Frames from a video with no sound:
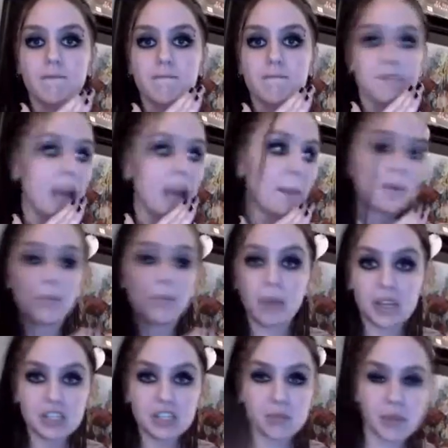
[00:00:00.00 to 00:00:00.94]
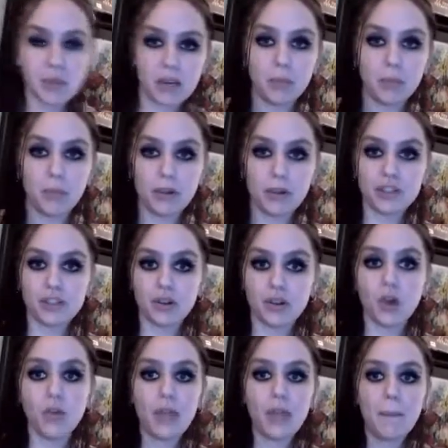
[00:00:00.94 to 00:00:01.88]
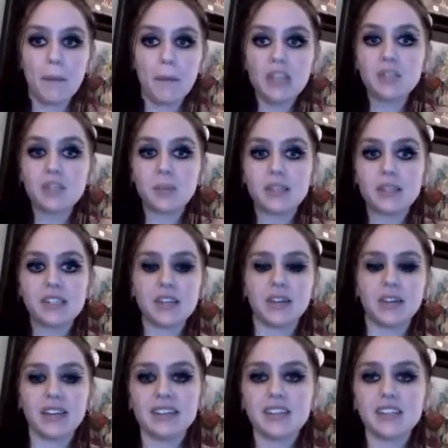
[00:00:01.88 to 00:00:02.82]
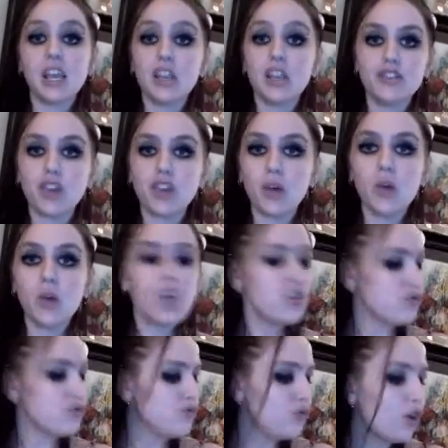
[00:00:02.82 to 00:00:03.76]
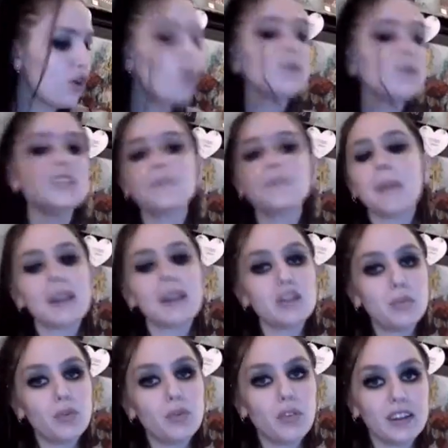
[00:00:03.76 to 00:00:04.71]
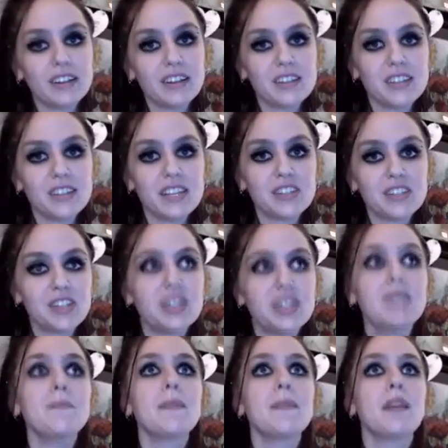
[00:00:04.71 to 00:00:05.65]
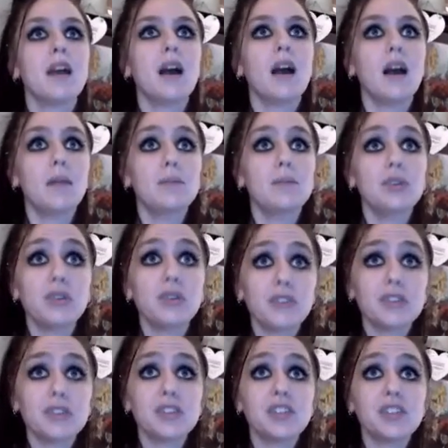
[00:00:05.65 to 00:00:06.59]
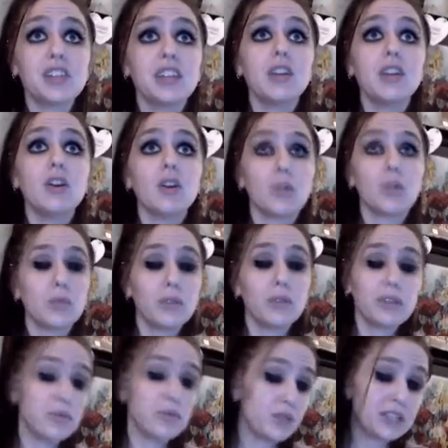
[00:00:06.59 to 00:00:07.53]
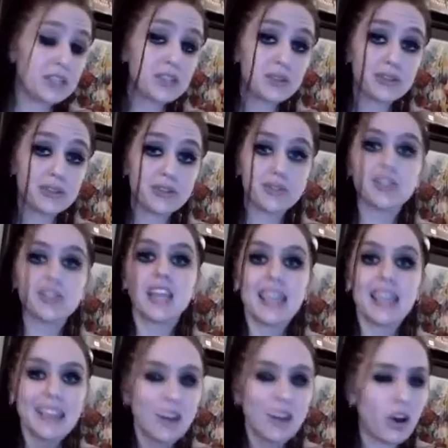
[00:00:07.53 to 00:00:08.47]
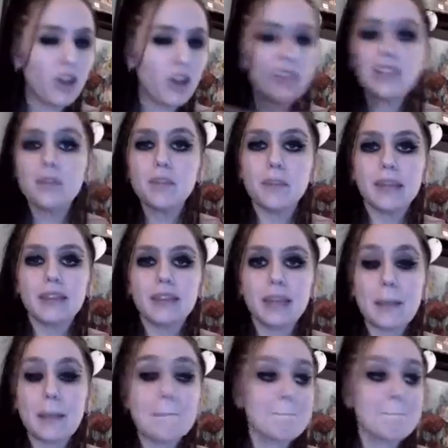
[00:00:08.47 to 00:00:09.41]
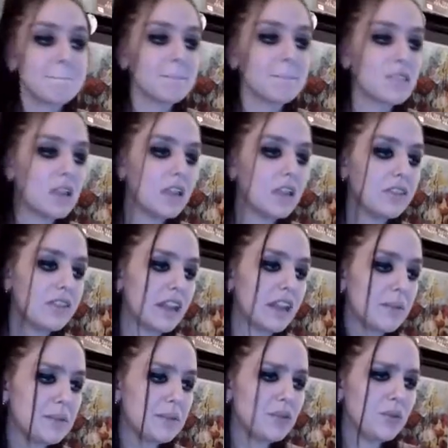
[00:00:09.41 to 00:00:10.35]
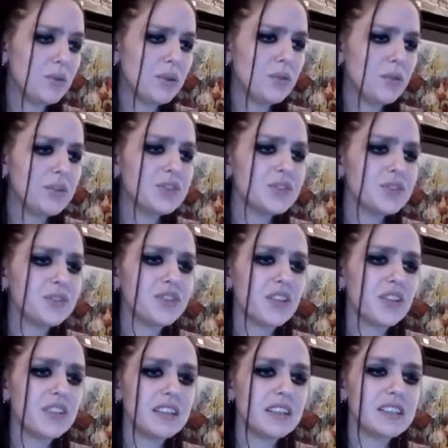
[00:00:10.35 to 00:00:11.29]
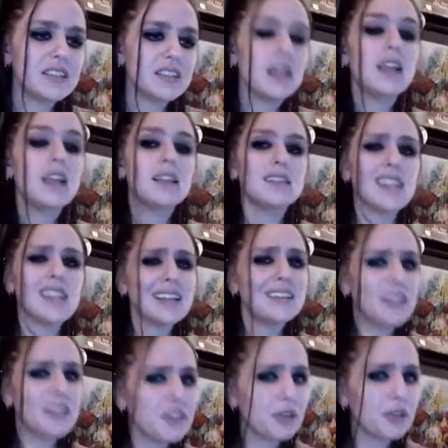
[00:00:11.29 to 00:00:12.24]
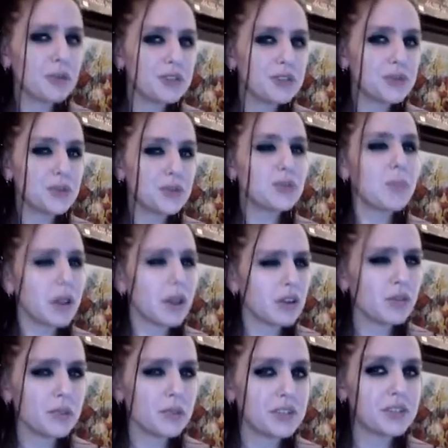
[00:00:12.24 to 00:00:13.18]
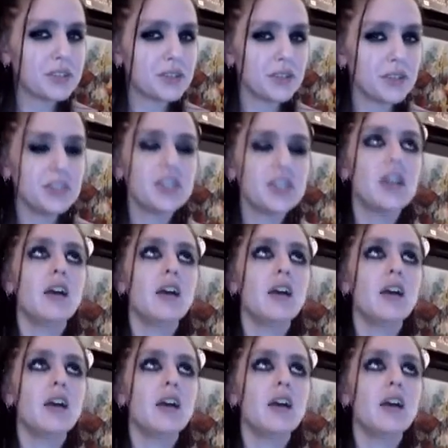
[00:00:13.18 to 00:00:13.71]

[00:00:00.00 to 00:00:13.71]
capital punishment and abortion, oh, that must be serious. No respectable organization, university, or researchers, all independent, that have been doing research on this, scientific research and medical research